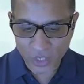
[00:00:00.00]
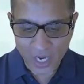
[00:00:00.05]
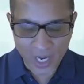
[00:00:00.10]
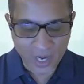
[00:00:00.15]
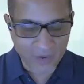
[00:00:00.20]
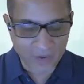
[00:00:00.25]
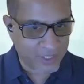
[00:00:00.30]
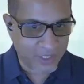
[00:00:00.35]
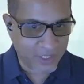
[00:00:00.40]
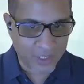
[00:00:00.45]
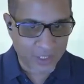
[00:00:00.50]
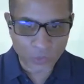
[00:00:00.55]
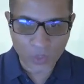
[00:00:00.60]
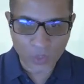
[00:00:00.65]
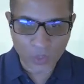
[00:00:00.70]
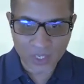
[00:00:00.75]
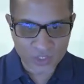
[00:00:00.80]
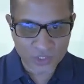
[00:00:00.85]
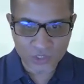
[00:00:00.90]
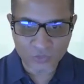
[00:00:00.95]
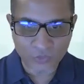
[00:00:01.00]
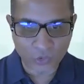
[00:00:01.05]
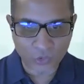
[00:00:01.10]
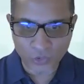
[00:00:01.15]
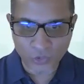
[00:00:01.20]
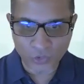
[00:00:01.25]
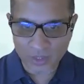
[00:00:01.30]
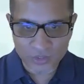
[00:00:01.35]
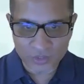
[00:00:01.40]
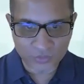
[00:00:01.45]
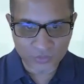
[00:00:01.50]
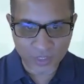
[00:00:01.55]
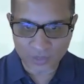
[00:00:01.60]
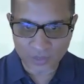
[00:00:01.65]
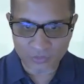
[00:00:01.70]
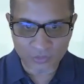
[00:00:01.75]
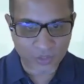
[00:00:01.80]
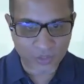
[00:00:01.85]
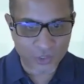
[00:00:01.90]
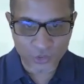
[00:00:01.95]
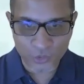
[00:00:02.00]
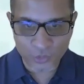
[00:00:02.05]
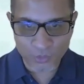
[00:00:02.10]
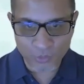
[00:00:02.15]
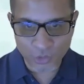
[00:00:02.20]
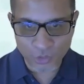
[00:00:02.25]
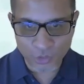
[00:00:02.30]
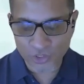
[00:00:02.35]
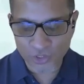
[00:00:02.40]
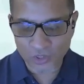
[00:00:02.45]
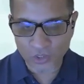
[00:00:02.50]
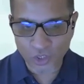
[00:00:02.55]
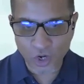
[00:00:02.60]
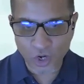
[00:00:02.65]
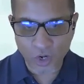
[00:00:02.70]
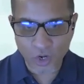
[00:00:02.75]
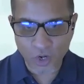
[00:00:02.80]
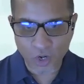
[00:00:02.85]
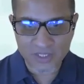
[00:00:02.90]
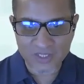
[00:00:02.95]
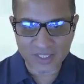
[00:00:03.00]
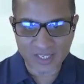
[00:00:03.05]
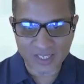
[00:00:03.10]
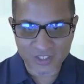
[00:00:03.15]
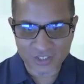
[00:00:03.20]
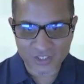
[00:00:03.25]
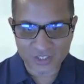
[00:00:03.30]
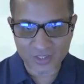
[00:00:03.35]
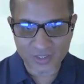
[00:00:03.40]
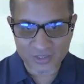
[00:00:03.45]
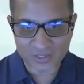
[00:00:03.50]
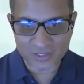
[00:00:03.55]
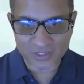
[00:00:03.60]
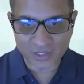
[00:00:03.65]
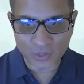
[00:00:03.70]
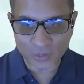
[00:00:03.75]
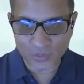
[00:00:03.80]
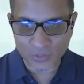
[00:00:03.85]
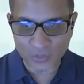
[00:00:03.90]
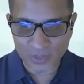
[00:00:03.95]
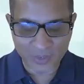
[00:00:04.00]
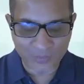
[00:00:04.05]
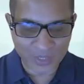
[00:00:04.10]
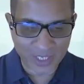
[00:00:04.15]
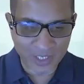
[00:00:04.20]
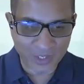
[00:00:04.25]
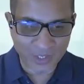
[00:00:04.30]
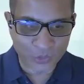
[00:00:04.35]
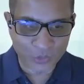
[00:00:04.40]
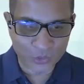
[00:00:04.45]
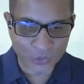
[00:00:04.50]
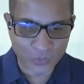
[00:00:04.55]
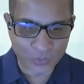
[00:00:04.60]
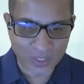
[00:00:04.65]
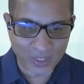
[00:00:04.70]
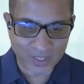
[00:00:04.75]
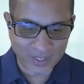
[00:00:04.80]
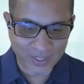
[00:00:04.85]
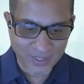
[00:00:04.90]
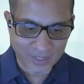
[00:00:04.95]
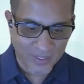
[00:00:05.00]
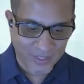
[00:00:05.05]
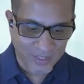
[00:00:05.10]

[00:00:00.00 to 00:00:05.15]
if you have any questions for us, feel free to put it in the comment section. So yeah, we can go through it.